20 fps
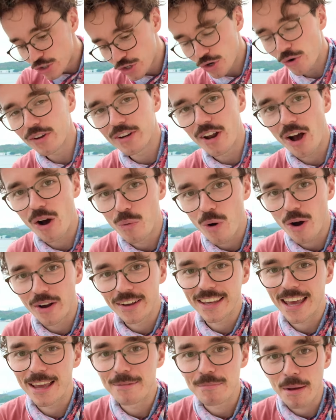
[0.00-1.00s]
join our
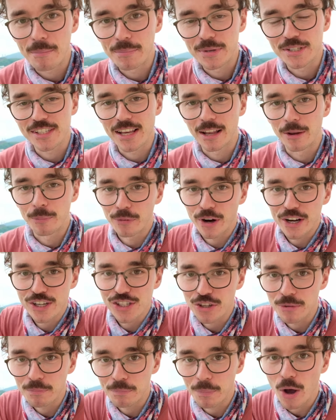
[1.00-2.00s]
one K member
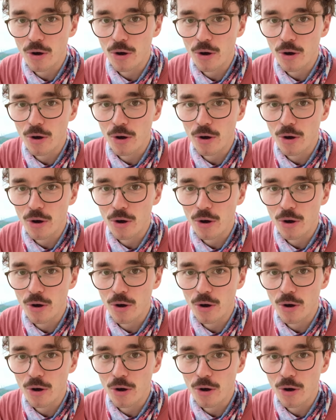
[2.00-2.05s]
celebration,